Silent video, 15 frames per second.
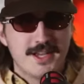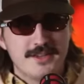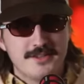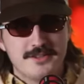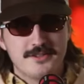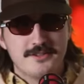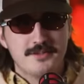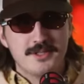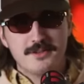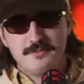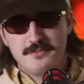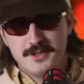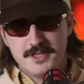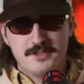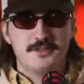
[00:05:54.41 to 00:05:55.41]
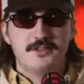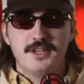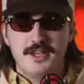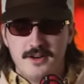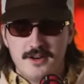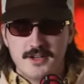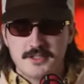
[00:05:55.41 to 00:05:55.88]
It should just be visually
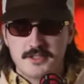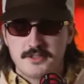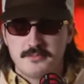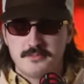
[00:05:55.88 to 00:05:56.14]
awesome.